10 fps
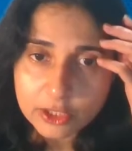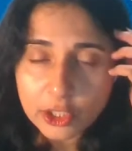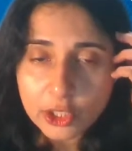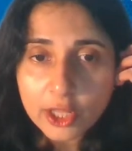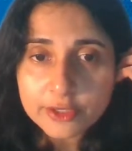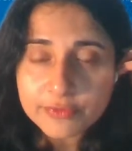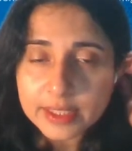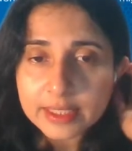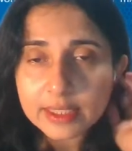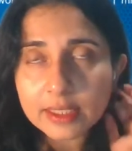So a lot of
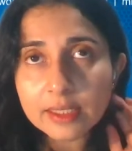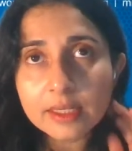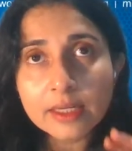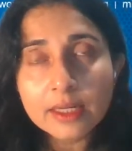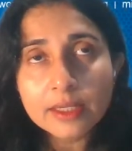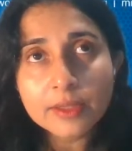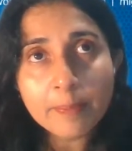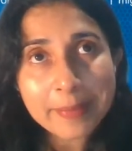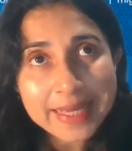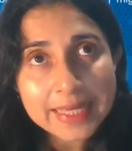the
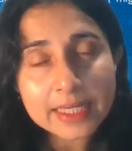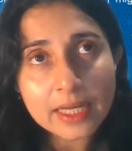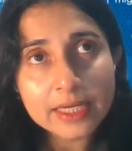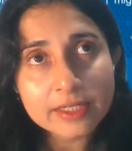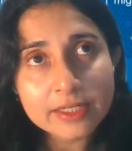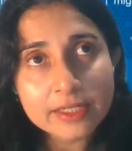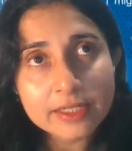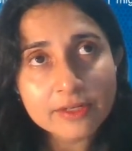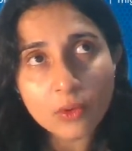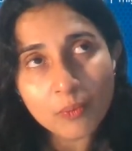bigger kind of
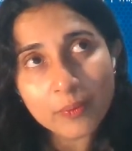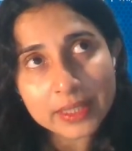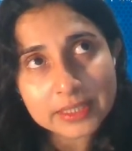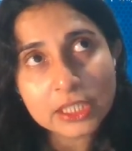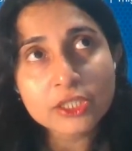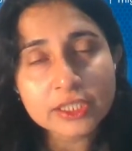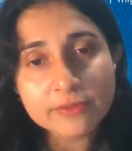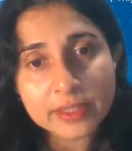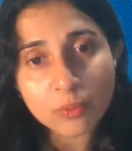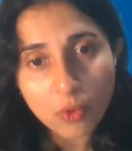
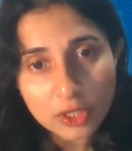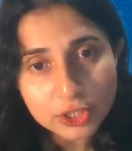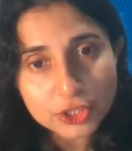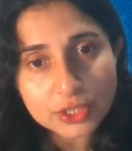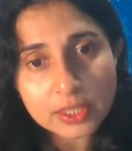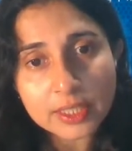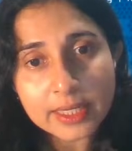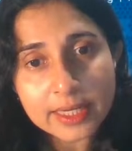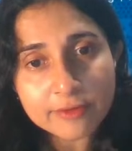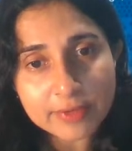exclusively WASH
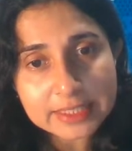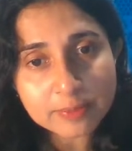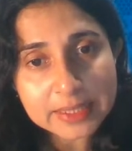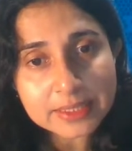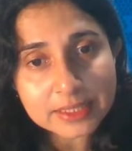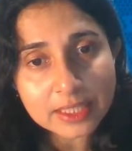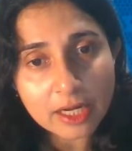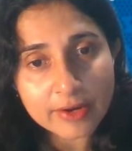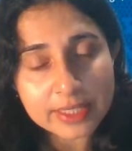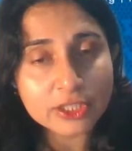investments
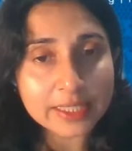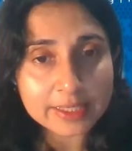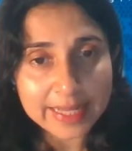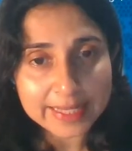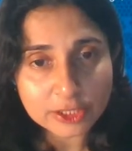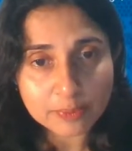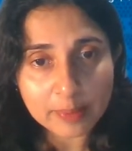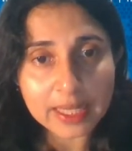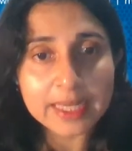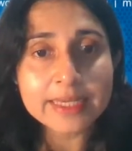are actually led
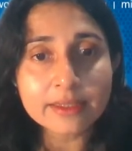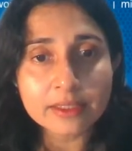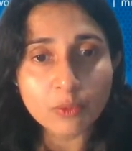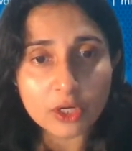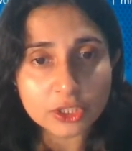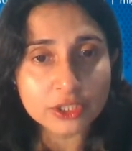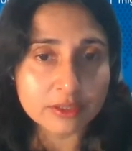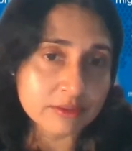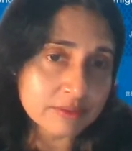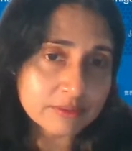by the Water
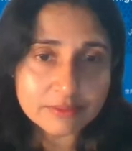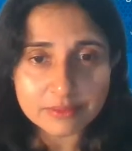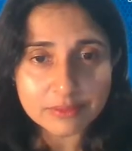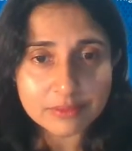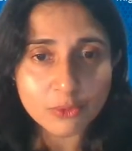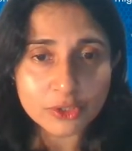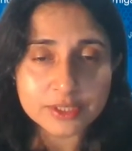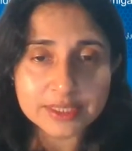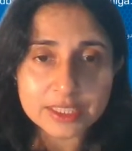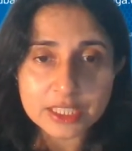
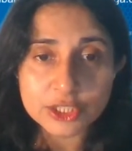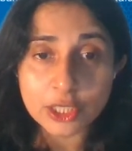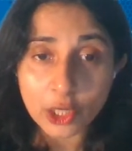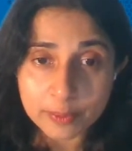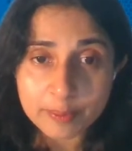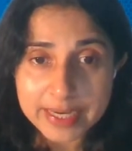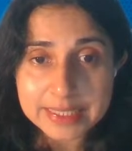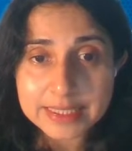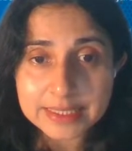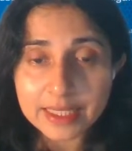and Sanitation Global
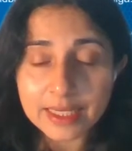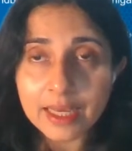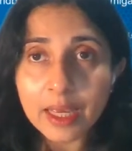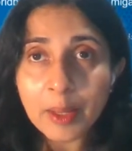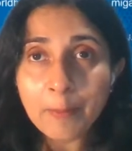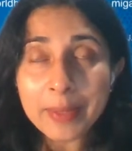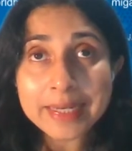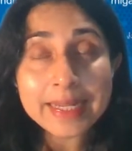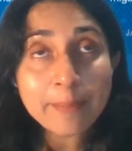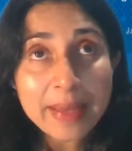Practice,
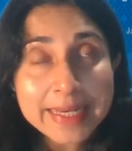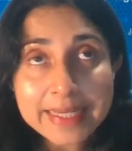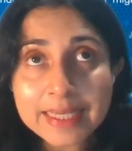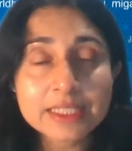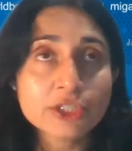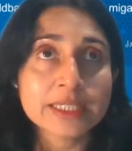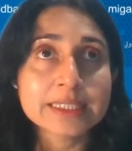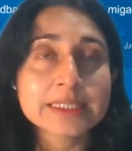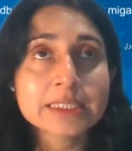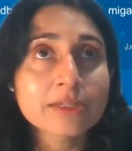but in many
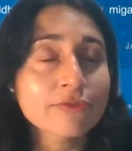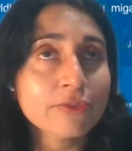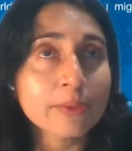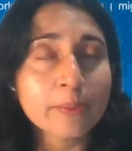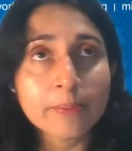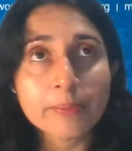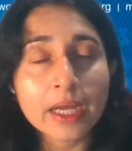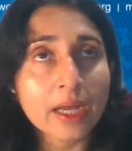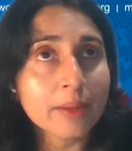countries from